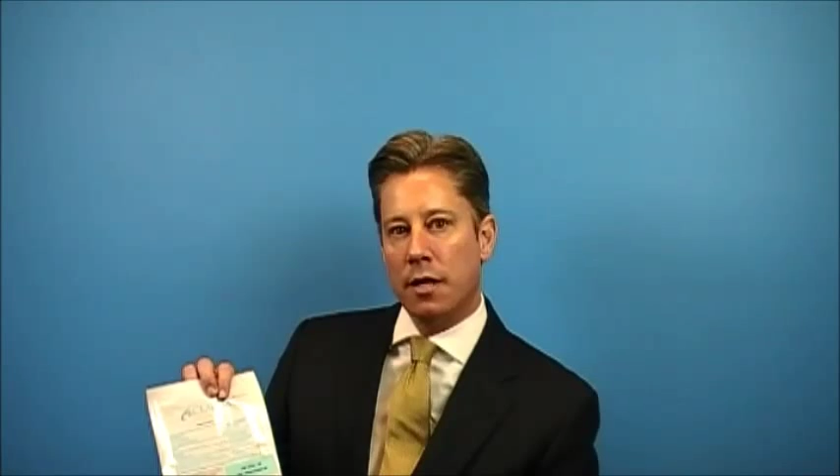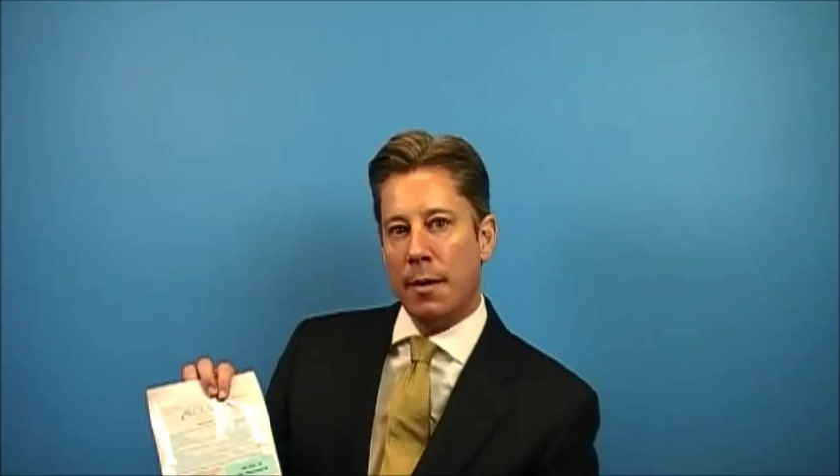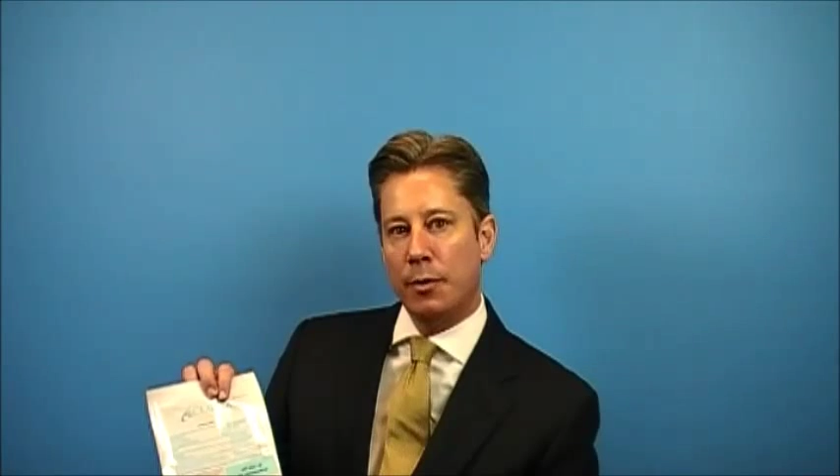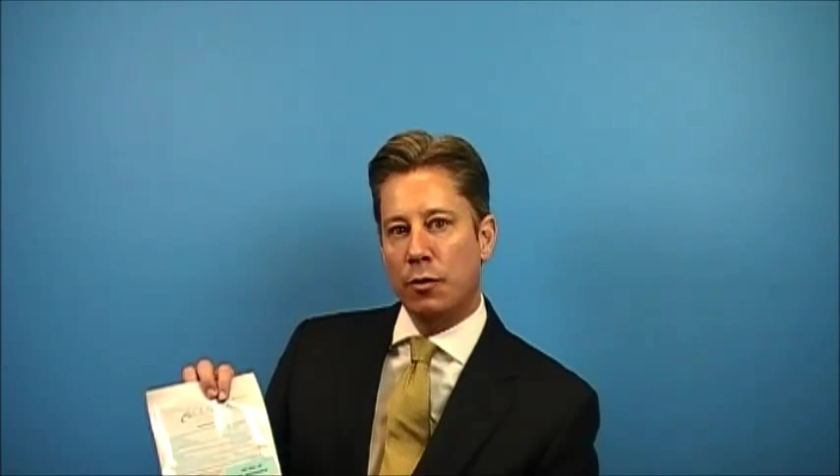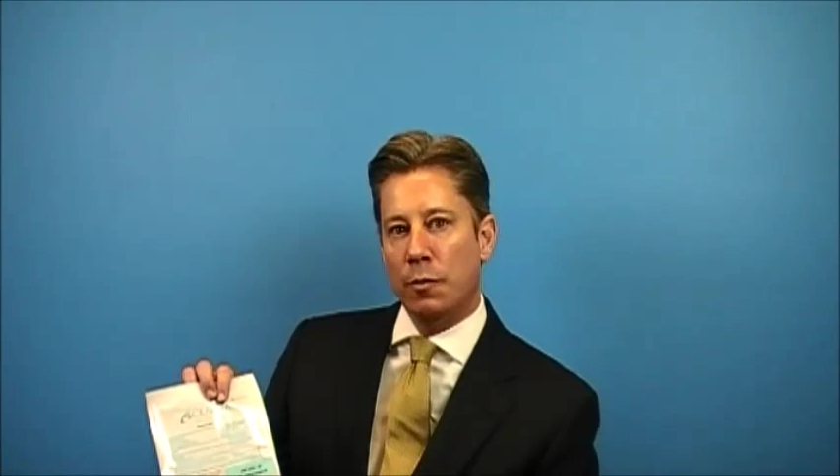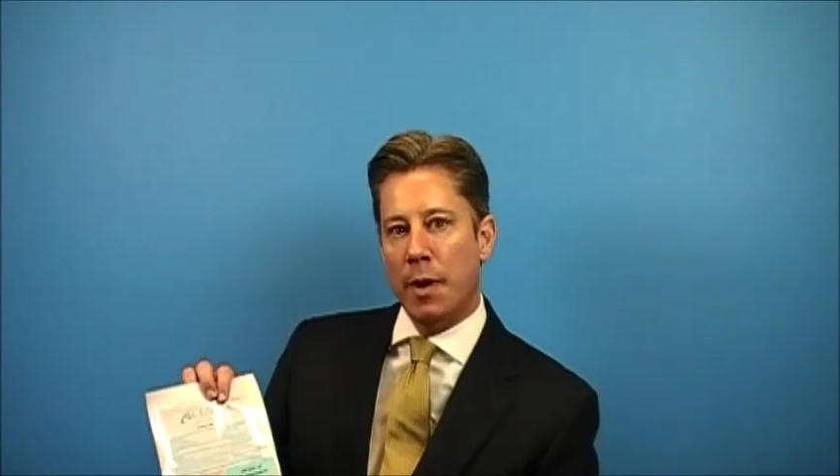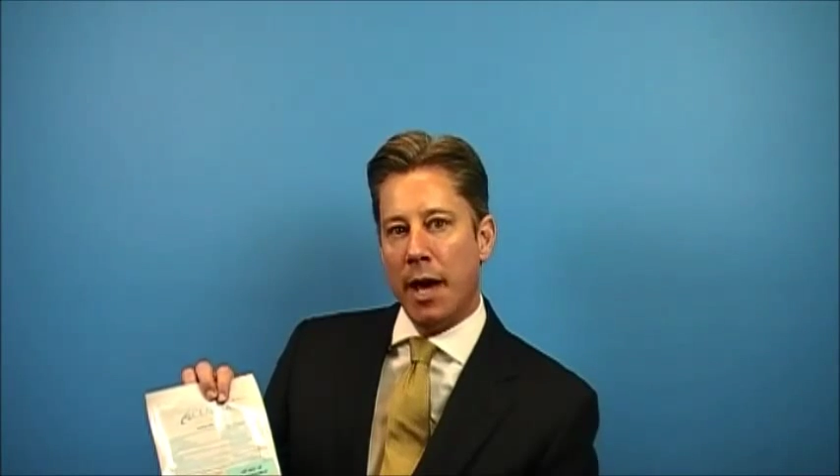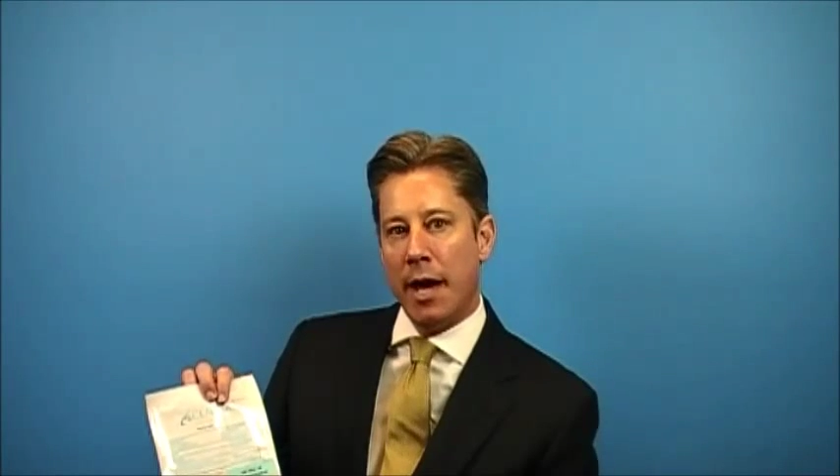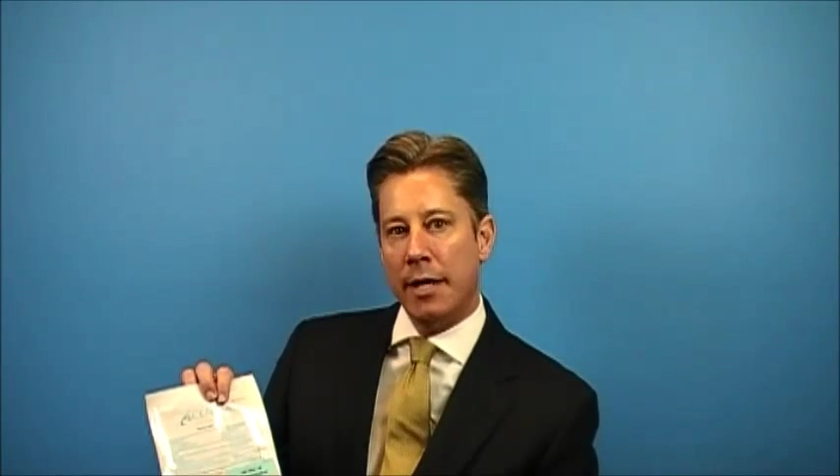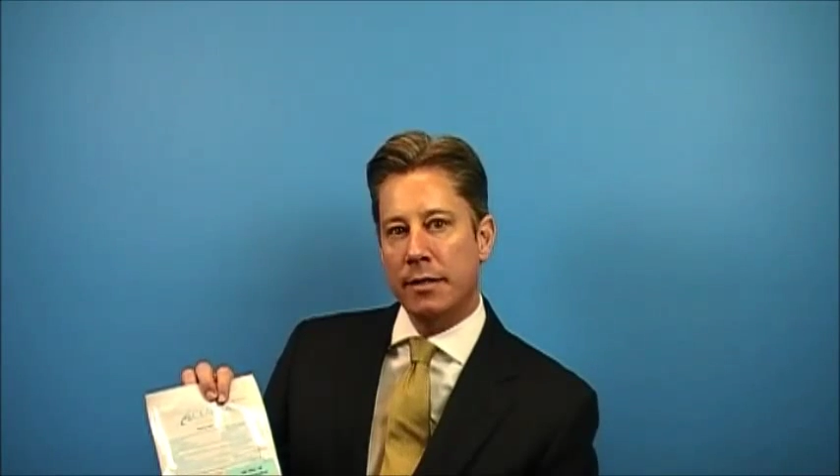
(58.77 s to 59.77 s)
topical
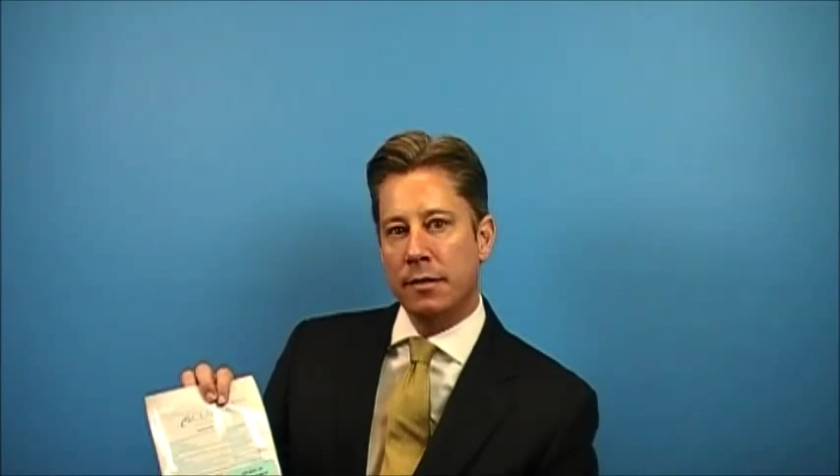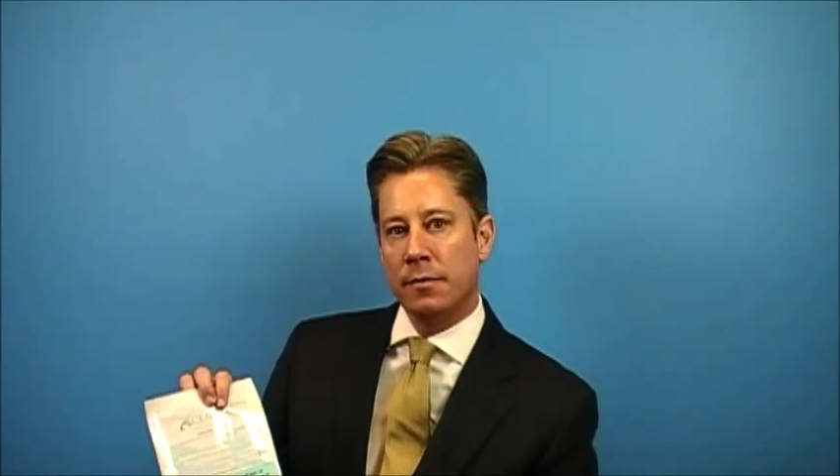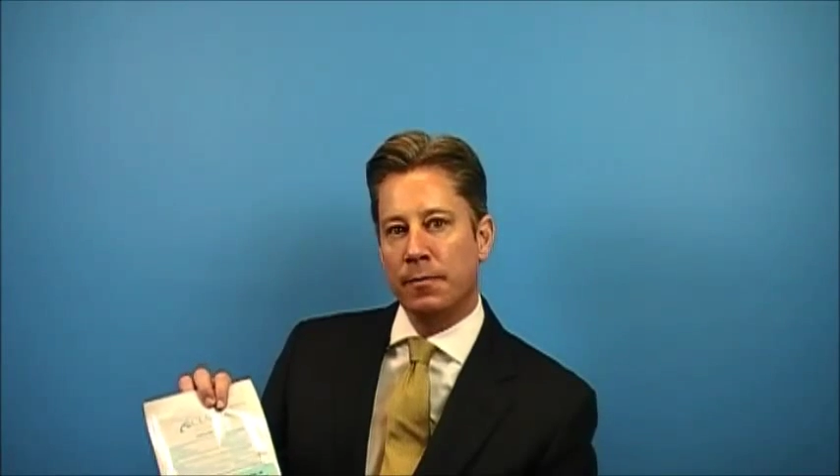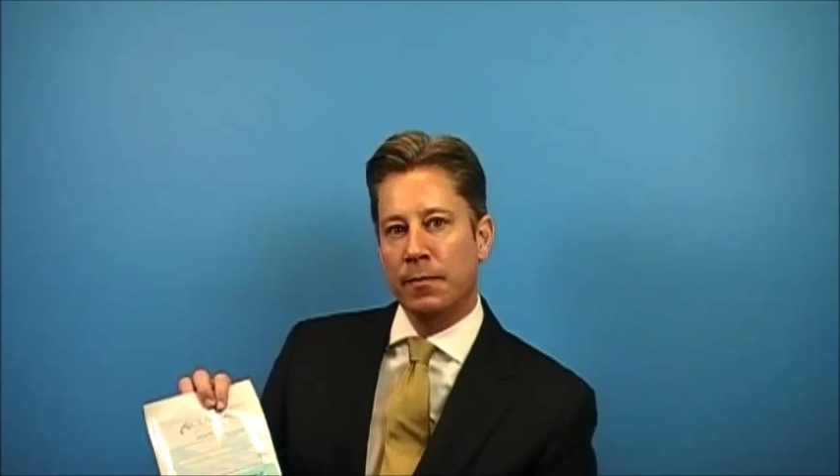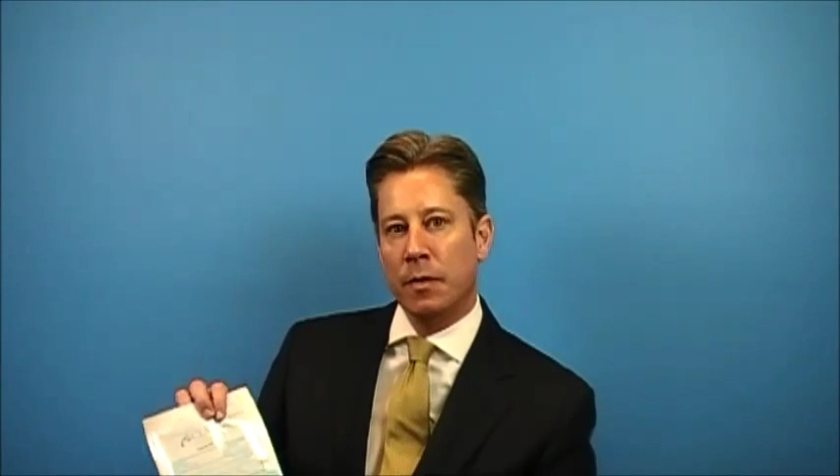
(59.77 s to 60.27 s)
pads.